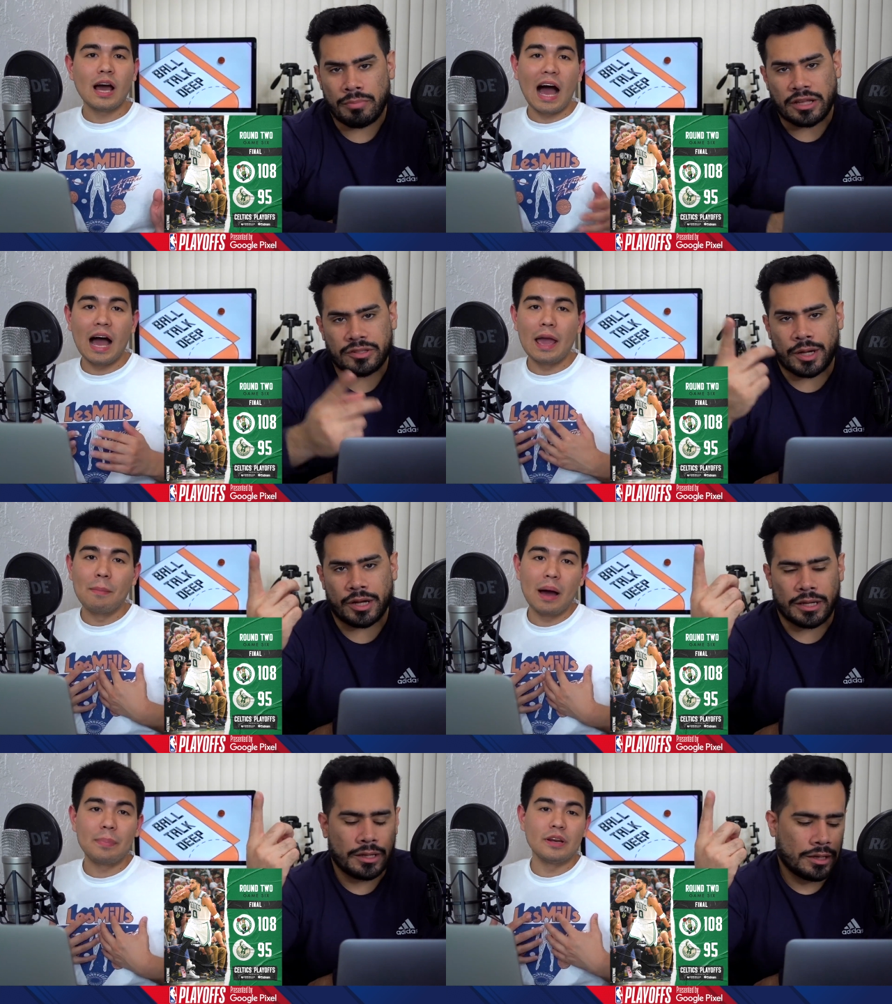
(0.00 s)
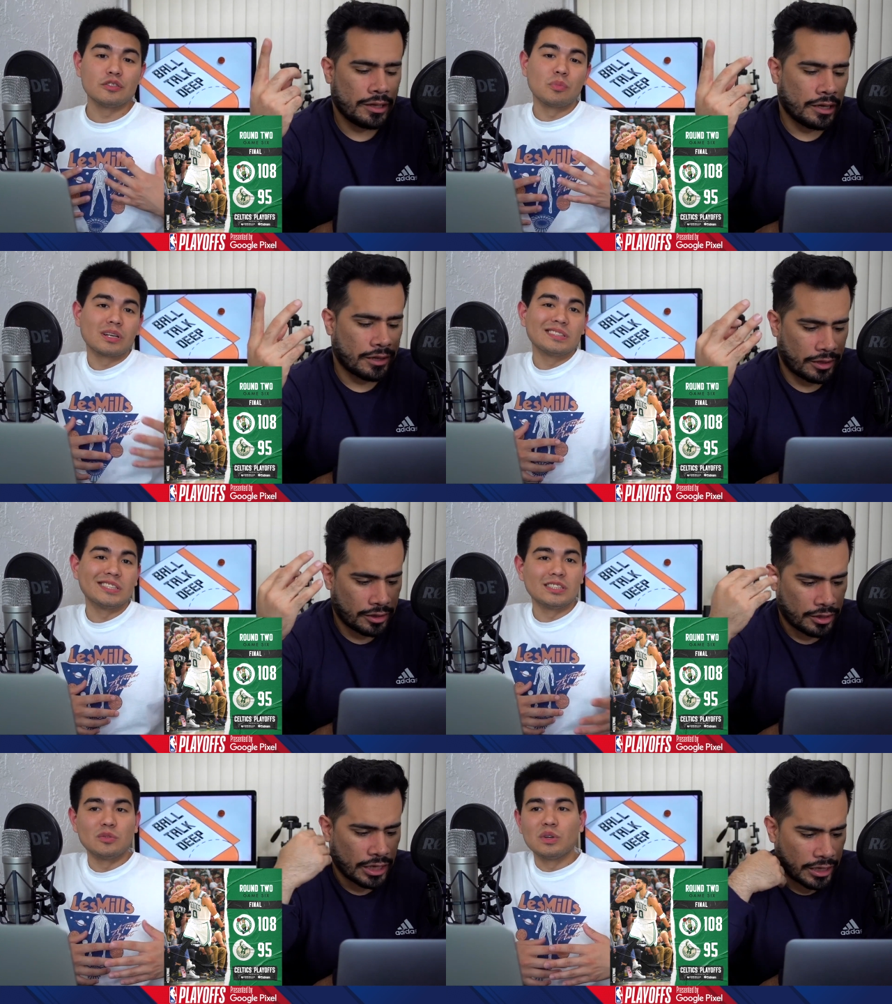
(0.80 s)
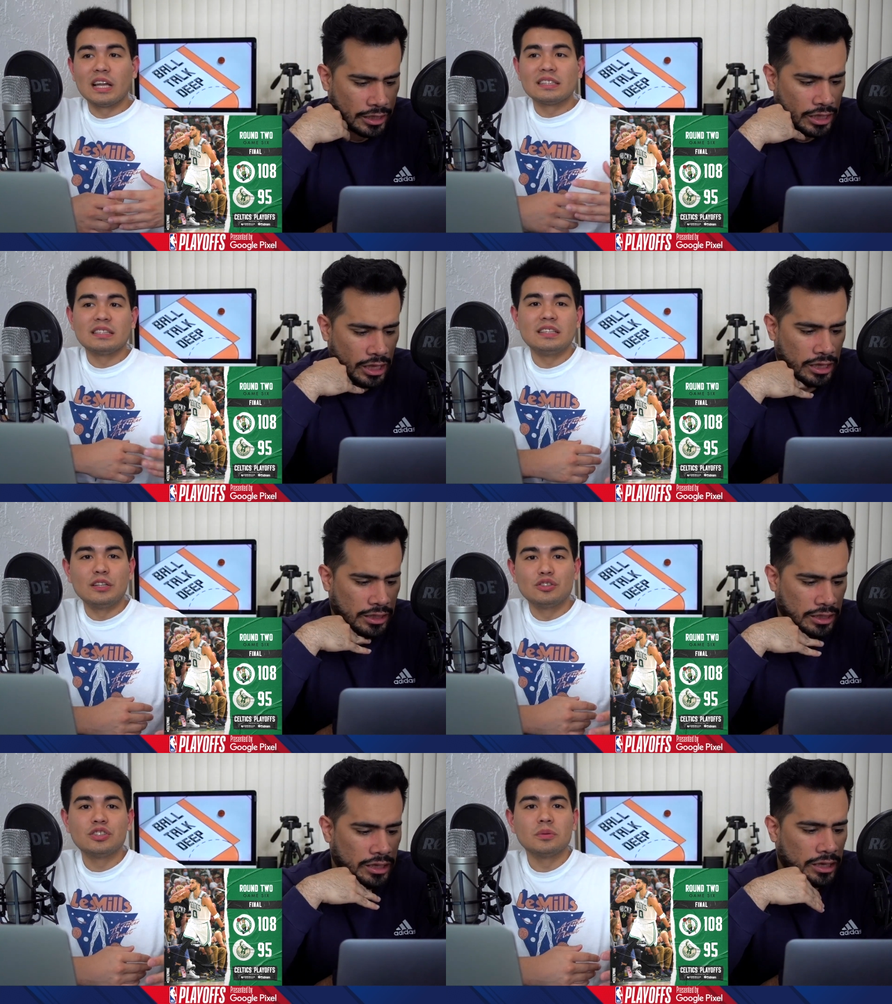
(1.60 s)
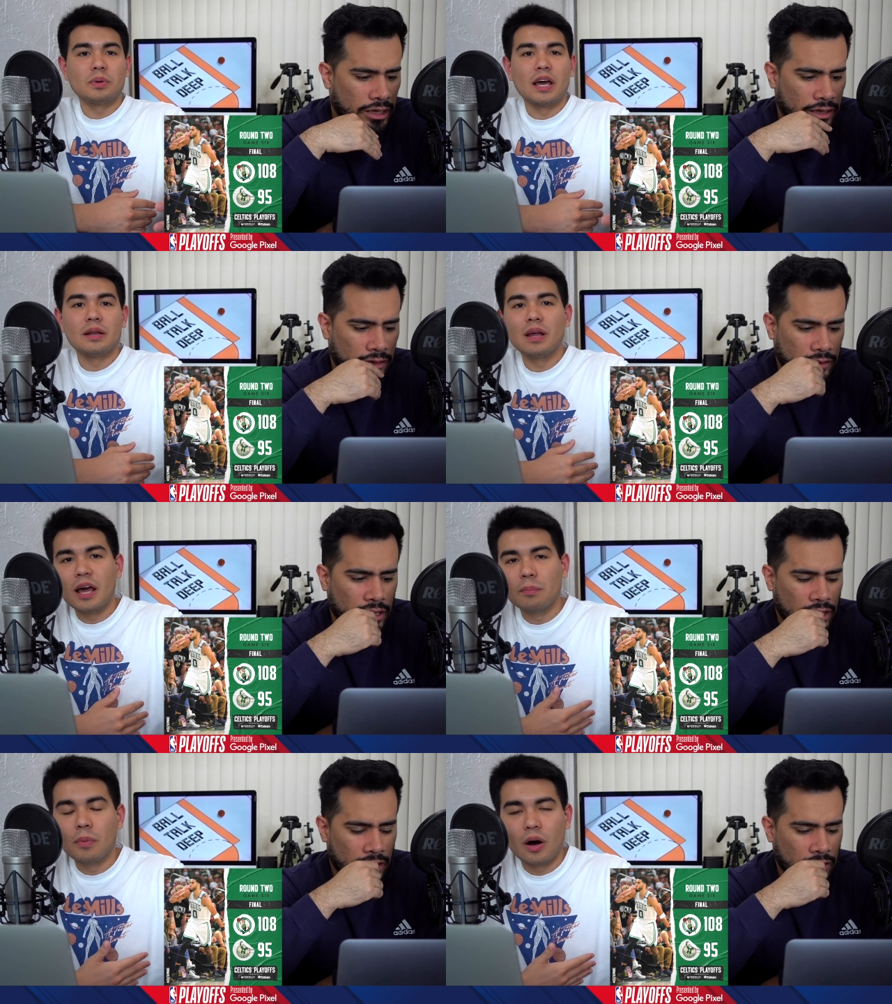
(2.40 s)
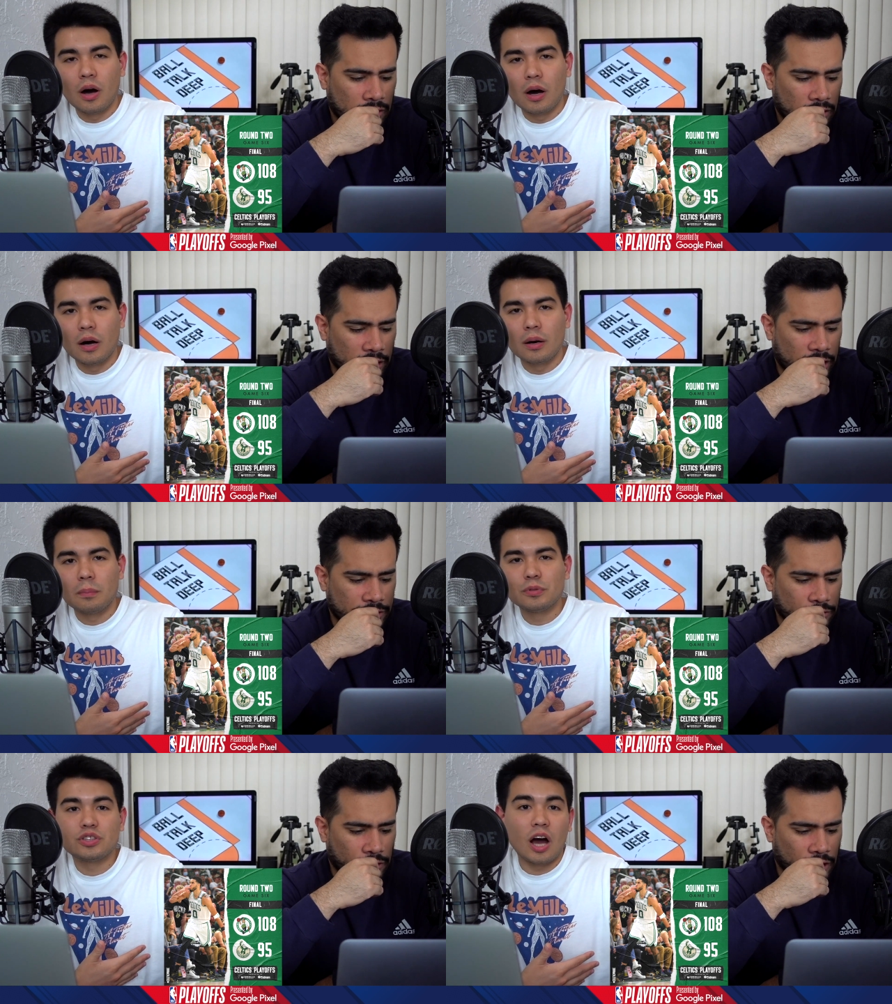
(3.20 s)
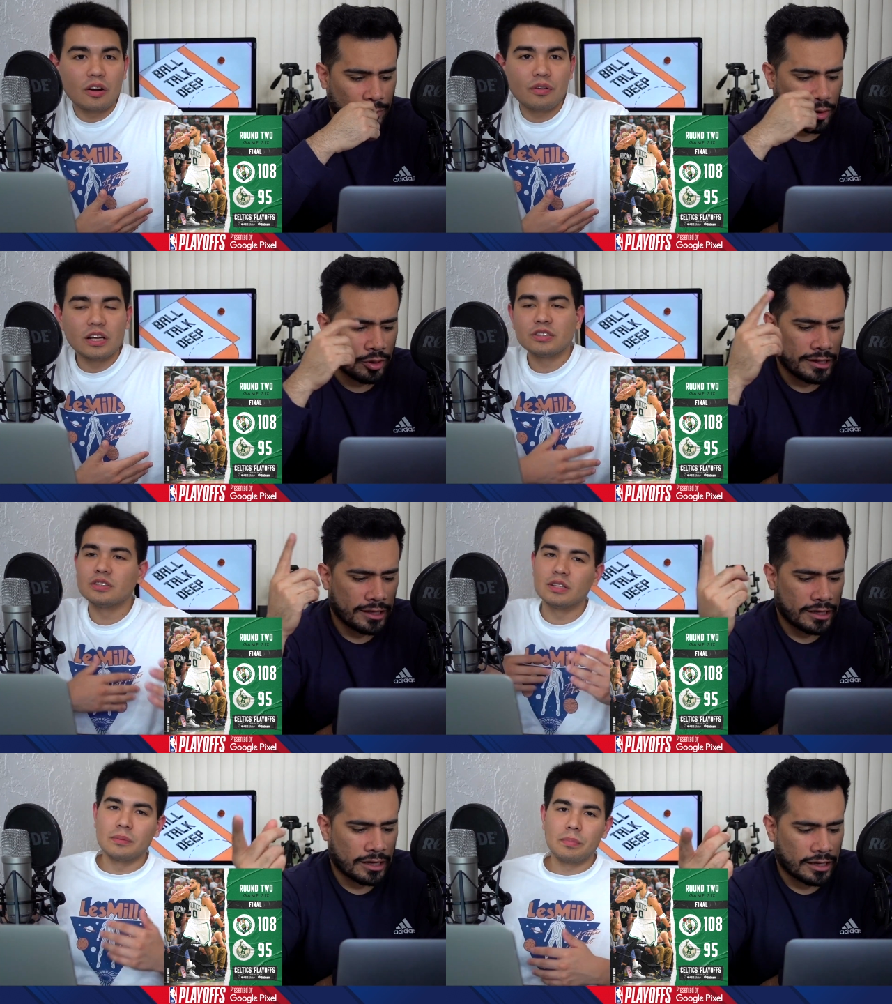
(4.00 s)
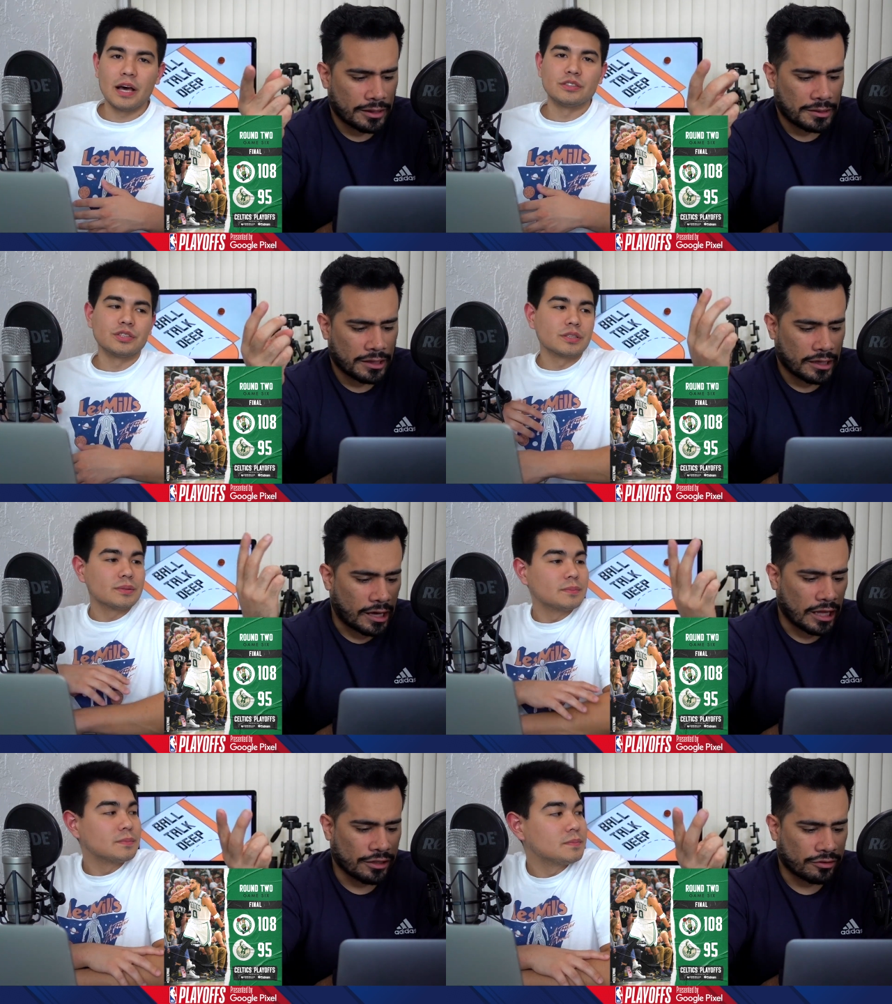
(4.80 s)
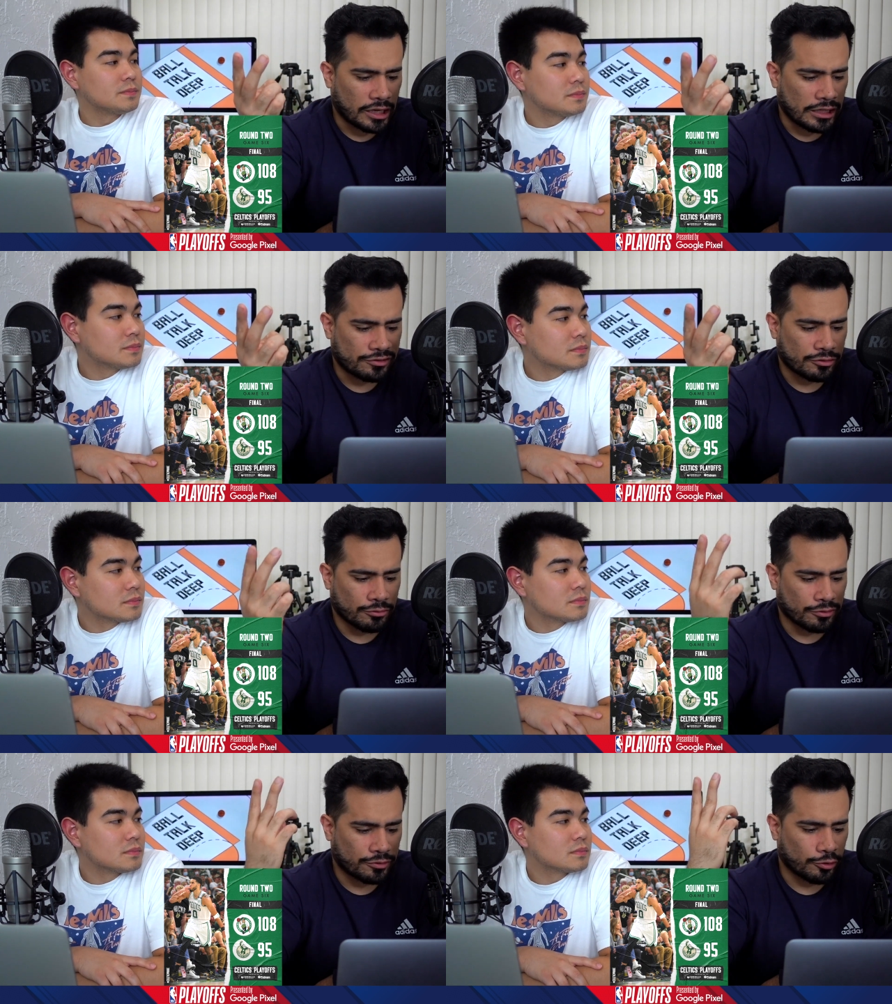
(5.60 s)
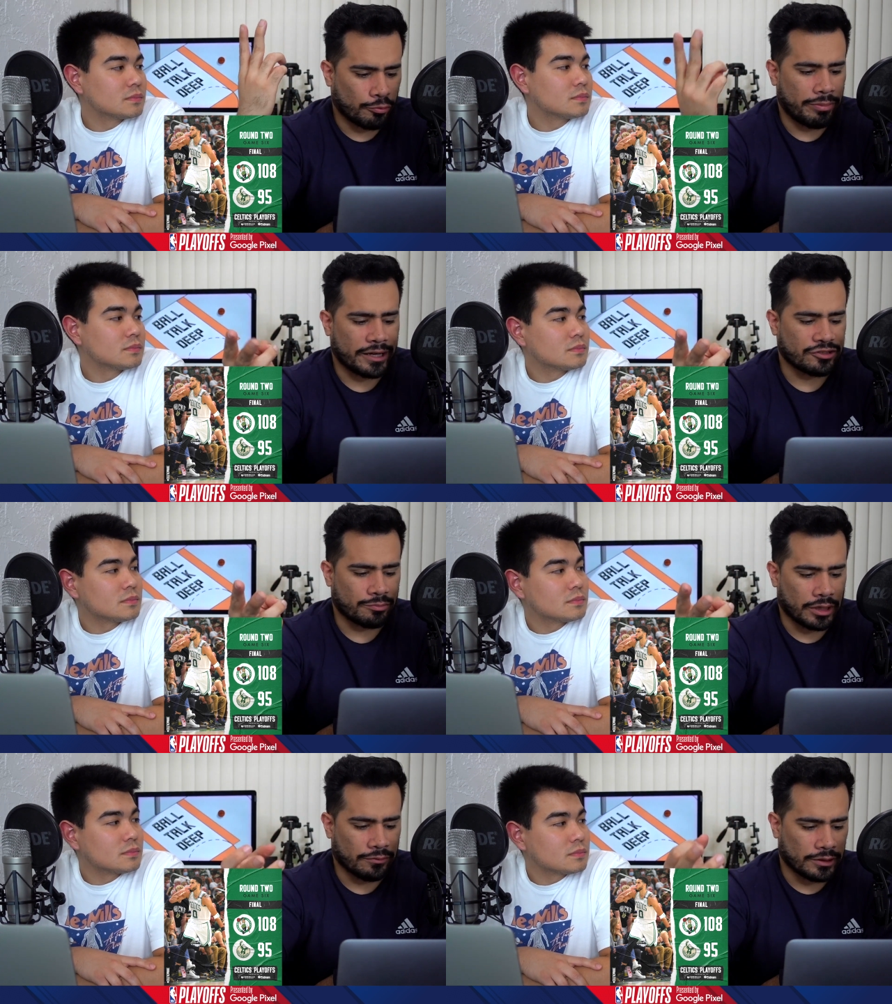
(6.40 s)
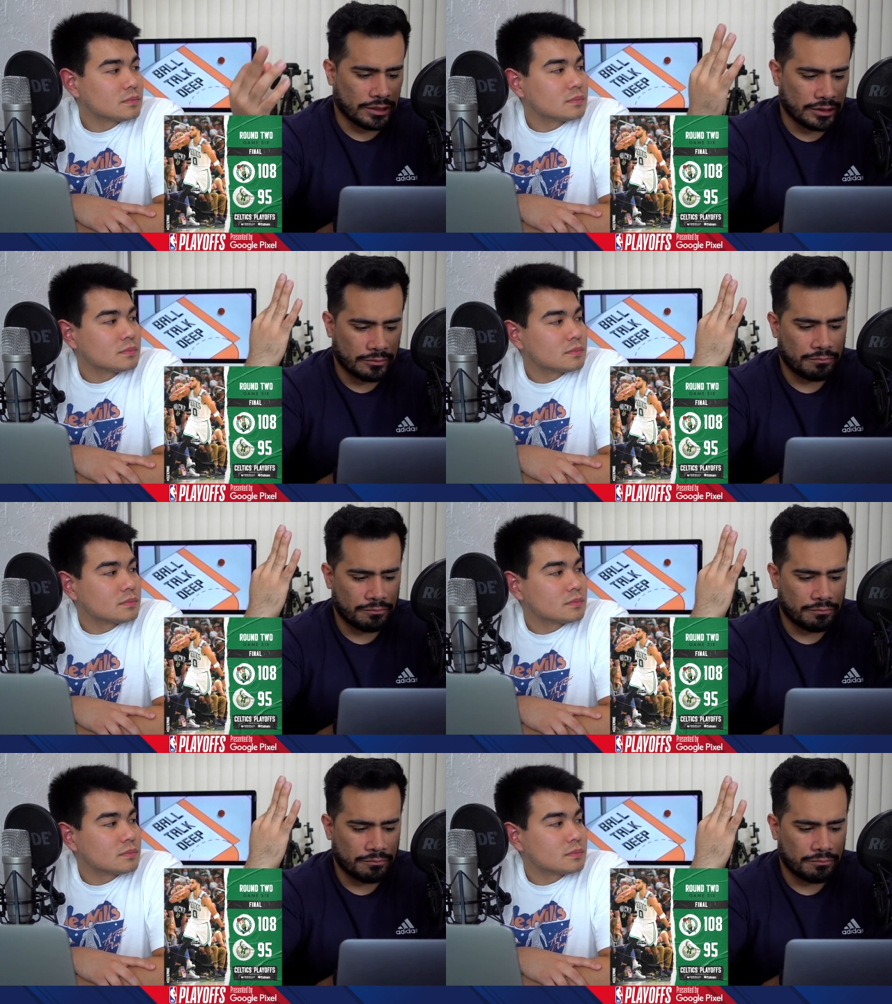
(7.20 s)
Speaker 1: Pat, okay. in my opinion, is more consistent with like the leadership and and uh, I got you shot couple. creation than Patrick.
Speaker 2: Alex Alex Caruso, Patrick Beverley,